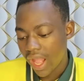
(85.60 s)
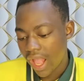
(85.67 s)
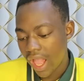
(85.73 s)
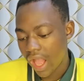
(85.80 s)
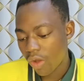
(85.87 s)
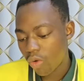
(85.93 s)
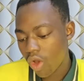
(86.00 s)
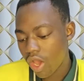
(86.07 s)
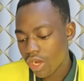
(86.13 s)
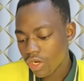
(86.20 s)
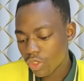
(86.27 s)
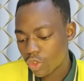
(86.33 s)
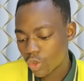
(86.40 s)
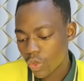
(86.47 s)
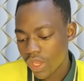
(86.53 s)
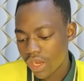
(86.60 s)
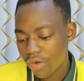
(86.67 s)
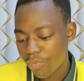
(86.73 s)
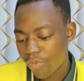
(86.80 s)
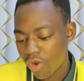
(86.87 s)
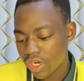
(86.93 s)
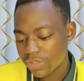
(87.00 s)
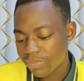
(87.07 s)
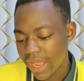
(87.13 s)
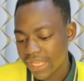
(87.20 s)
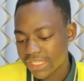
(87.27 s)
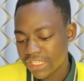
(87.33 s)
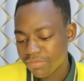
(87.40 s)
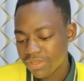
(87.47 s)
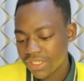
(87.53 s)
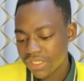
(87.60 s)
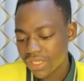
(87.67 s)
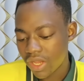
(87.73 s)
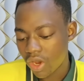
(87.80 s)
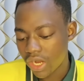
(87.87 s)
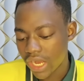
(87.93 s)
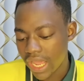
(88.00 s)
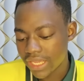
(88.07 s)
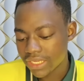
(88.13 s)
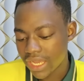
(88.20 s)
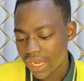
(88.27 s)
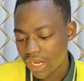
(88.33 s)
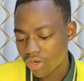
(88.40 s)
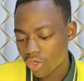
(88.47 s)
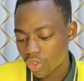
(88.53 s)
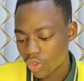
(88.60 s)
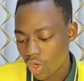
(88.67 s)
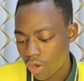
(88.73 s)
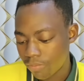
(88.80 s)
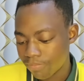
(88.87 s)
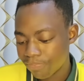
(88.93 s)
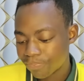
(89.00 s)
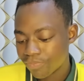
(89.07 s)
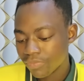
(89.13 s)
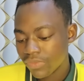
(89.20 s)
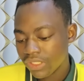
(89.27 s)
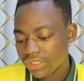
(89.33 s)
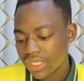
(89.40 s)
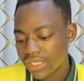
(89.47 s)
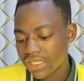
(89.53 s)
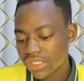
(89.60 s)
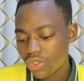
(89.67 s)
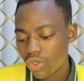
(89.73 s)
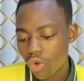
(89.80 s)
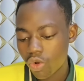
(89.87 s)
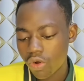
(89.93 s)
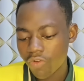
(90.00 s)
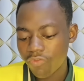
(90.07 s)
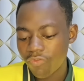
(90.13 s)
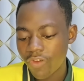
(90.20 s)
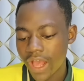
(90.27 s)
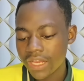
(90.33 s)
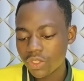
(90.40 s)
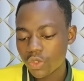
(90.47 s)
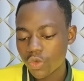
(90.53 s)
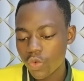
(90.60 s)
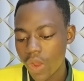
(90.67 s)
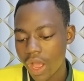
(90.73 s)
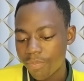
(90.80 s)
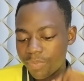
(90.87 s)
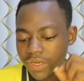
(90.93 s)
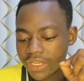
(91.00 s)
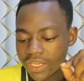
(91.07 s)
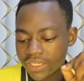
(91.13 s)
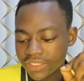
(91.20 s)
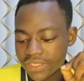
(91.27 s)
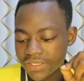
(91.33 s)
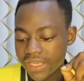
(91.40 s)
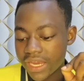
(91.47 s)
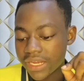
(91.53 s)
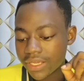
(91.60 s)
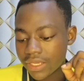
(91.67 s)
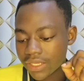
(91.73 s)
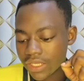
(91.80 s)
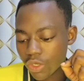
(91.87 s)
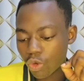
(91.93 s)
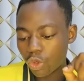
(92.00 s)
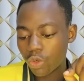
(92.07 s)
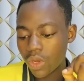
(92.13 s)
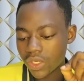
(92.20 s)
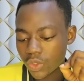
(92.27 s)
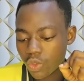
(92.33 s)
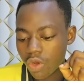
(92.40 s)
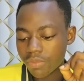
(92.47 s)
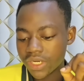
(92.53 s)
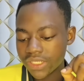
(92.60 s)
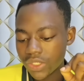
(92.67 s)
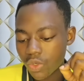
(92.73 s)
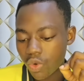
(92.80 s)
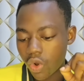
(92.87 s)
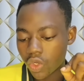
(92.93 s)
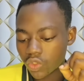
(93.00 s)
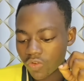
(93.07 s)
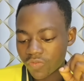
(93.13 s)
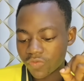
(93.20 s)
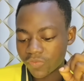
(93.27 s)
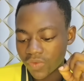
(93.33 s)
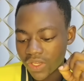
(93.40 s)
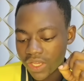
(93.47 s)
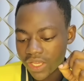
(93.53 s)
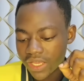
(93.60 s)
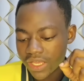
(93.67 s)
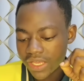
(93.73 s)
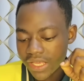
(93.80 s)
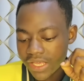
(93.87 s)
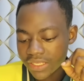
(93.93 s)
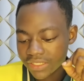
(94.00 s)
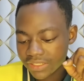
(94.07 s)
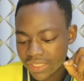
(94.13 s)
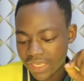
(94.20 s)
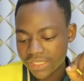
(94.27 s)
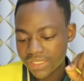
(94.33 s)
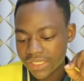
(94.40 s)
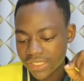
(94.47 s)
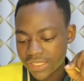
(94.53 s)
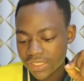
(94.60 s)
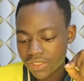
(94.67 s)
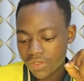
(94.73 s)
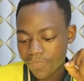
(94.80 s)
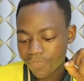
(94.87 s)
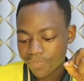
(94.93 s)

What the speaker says: According to a report by gbconlineghana.com, Justice Torkono filed 2 applications at the ECOWAS Community Court of Justice